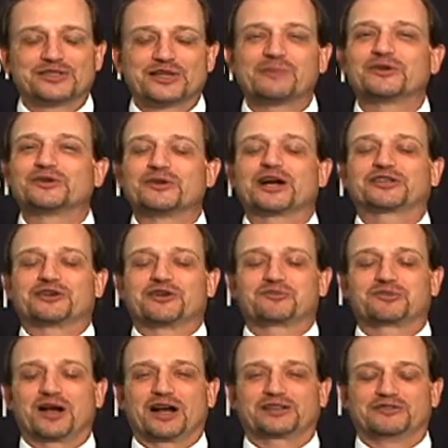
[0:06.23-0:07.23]
I'm the Director of
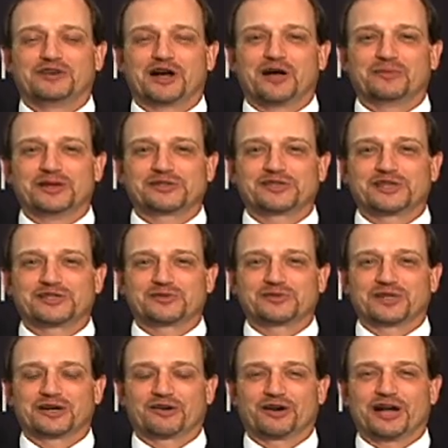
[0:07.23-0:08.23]
Product Development and Systems
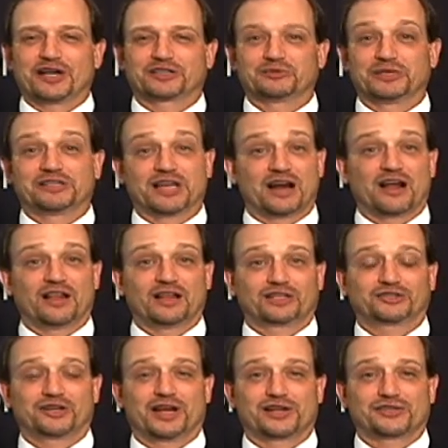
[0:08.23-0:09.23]
Integration with Denon
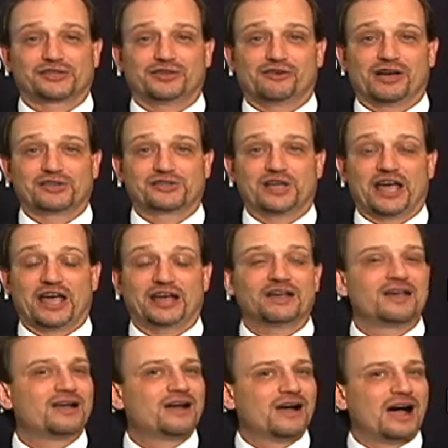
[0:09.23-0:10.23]
Electronics USA.
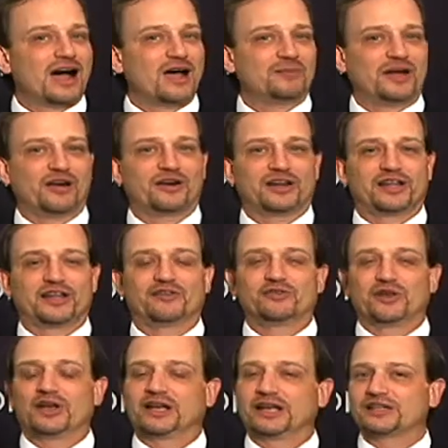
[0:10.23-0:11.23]
I'm here to give
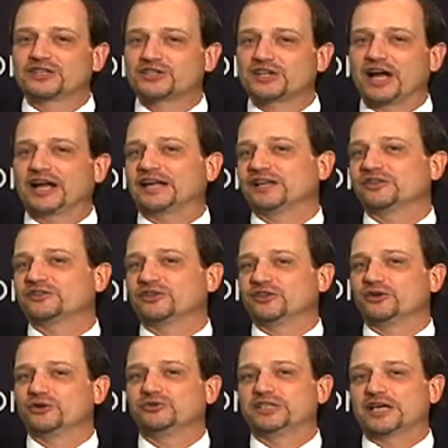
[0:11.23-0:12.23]
you an insight into the
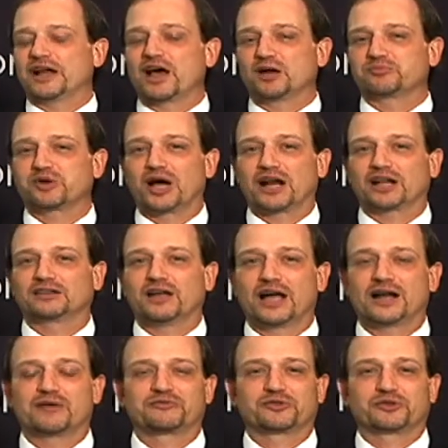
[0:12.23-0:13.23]
new Denon product
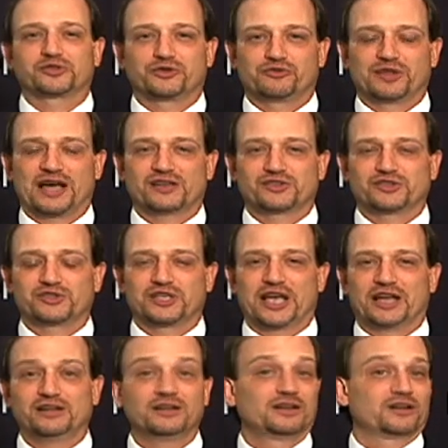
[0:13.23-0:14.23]
lineup for
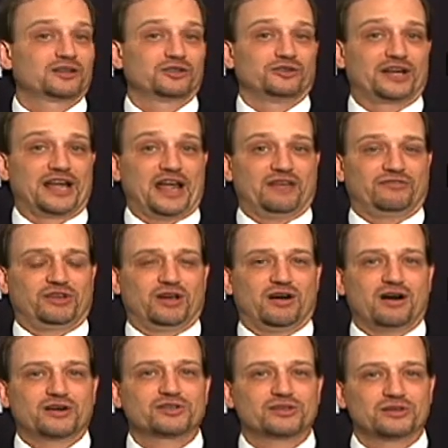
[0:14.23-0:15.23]
2010, including
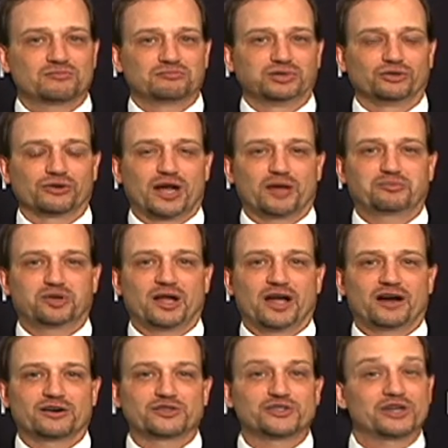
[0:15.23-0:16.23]
AVRs, Blu-ray
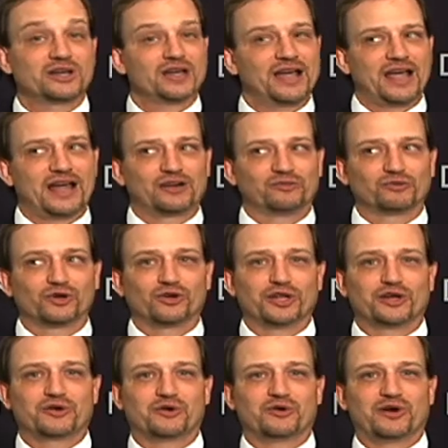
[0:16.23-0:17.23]
players, and really
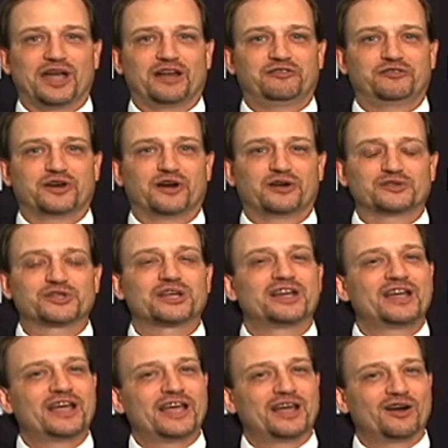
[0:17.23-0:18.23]
cool headphones,
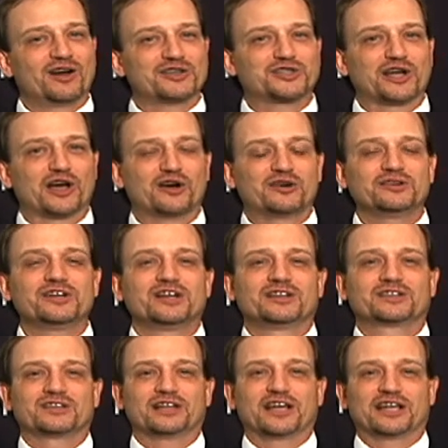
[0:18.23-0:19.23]
and also
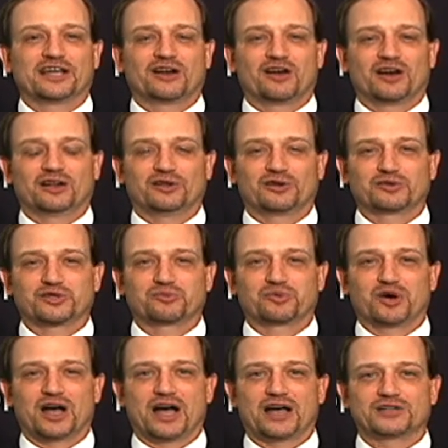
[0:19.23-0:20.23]
to let you in on a little
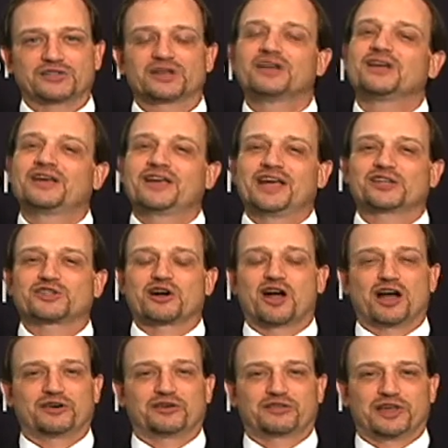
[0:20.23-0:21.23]
surprise. It's our
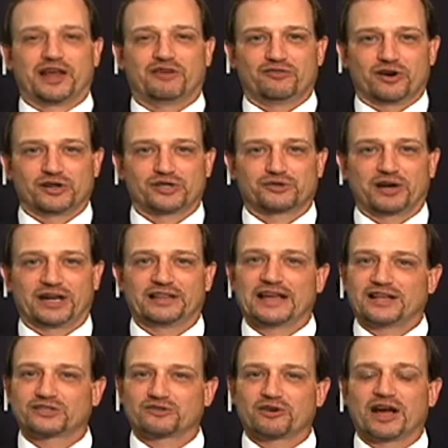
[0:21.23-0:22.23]
100th anniversary.
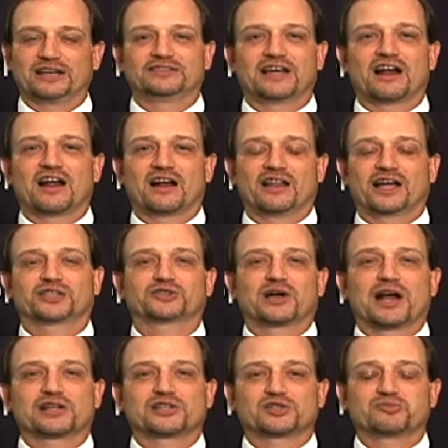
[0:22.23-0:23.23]
That's right, Denon
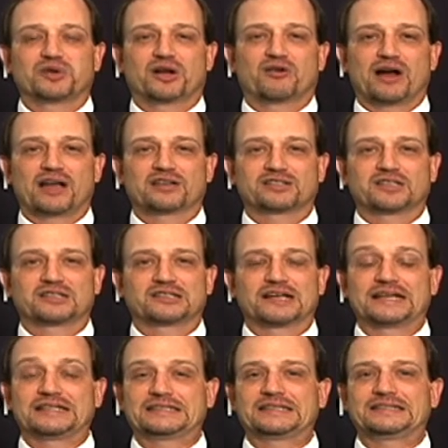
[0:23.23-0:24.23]
Electronics has been around since
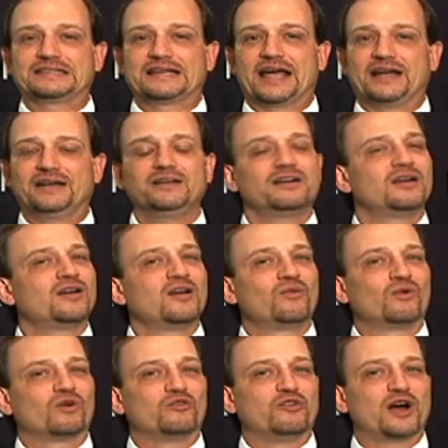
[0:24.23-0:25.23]
1910.
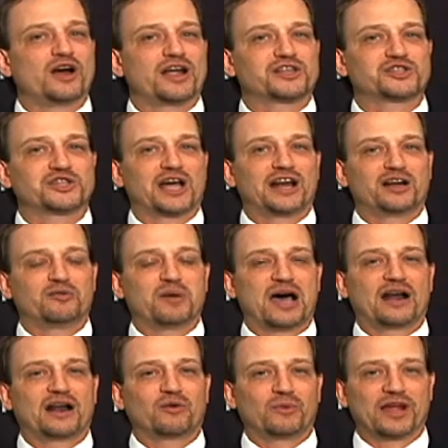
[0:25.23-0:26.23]
We're very excited
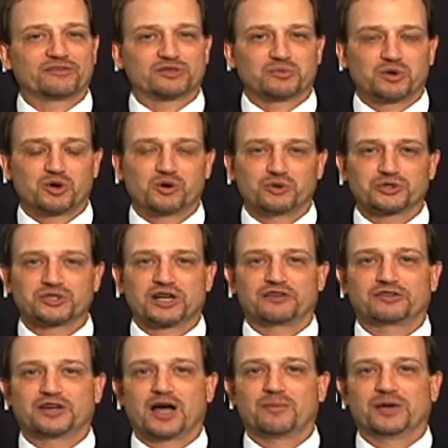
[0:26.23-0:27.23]
about it, and we have some cool stuff
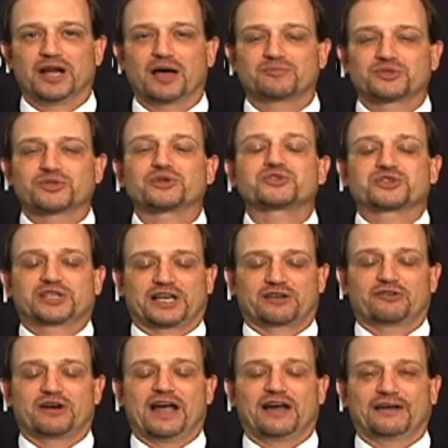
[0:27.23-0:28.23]
coming up, so stick
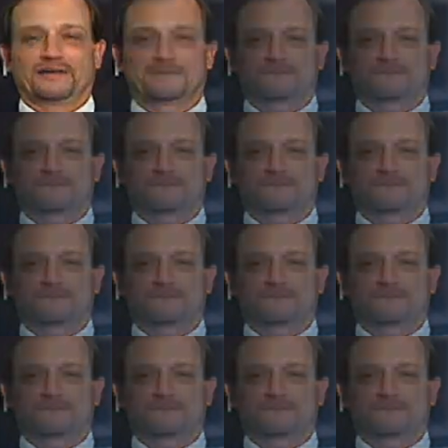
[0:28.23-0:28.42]
around.